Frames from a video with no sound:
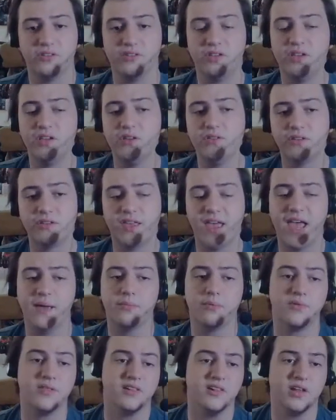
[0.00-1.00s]
to use a
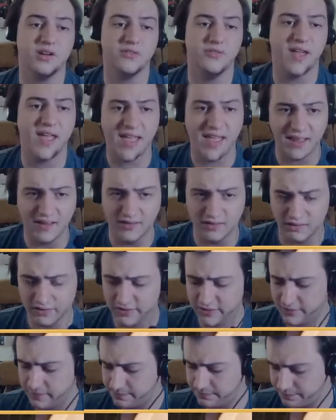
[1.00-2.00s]
table with a lot of
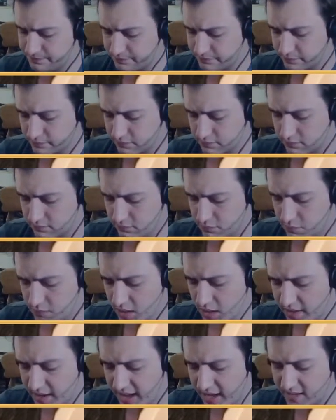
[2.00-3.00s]
hills.
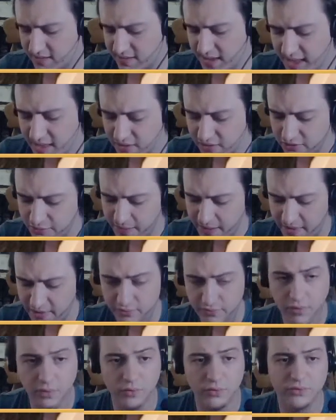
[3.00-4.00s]
Okay, because hills, by the
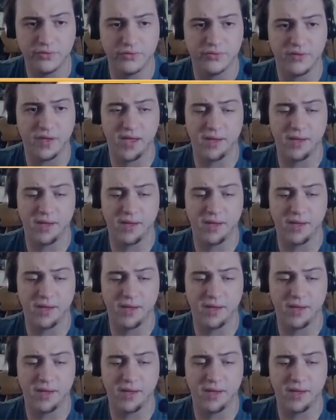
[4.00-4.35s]
rules of